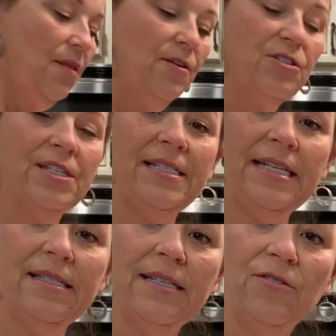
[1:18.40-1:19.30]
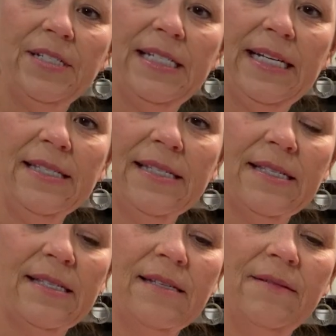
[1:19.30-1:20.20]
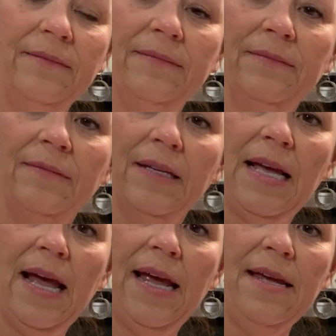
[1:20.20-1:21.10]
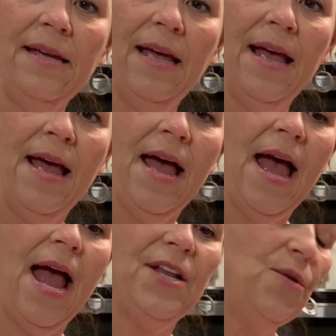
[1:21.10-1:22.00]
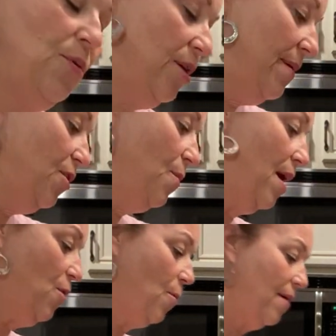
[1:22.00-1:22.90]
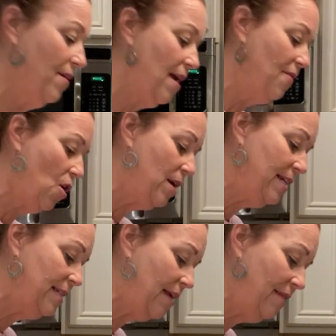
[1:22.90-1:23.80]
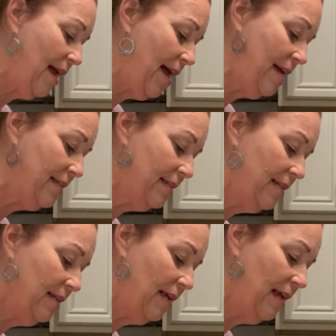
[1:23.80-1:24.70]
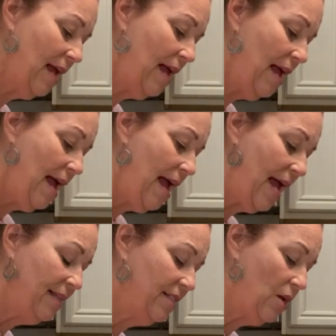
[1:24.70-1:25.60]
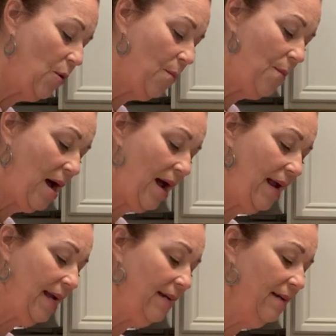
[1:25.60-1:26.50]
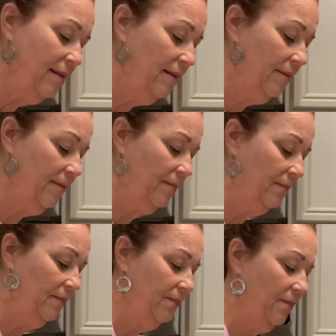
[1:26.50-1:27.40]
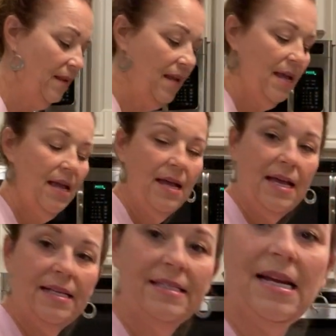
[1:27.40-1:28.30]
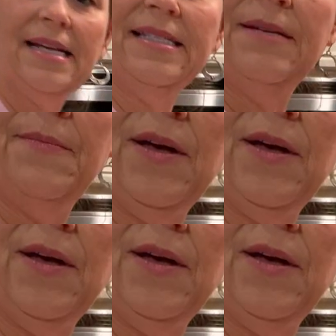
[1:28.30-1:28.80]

They're just these little discs, okay? And you put them in your microwave, and I've already done that. And so mine is nice and